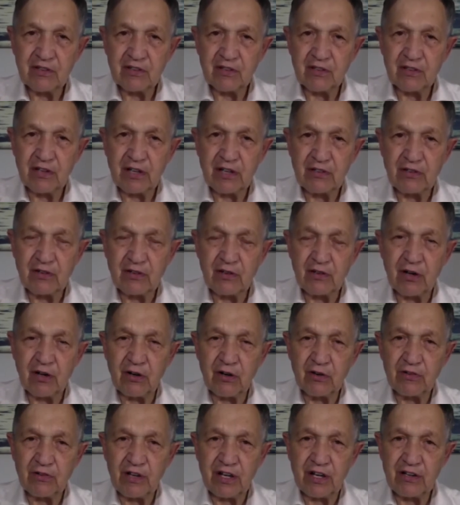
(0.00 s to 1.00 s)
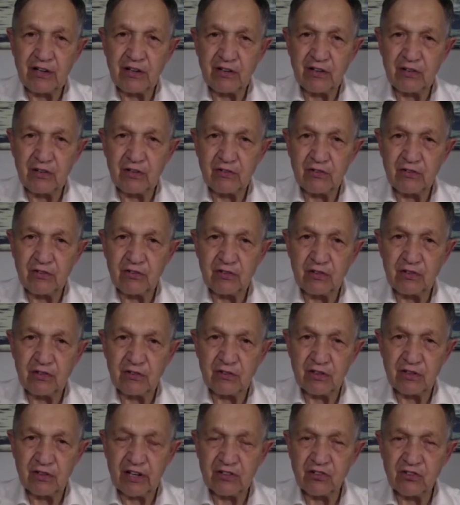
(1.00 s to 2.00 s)
let you know that his
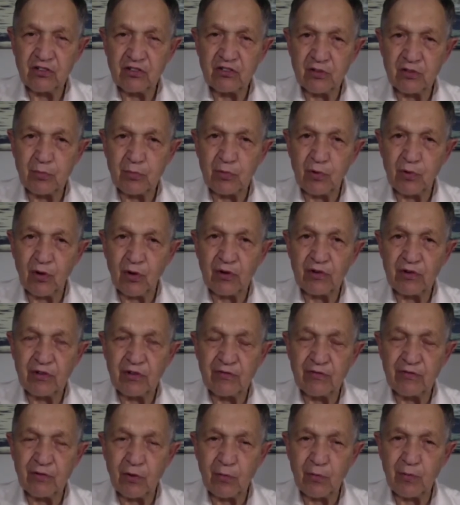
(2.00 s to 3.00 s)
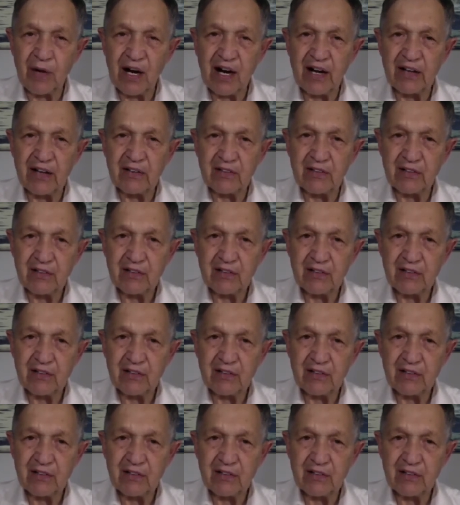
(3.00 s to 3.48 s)
election's important in Vermont.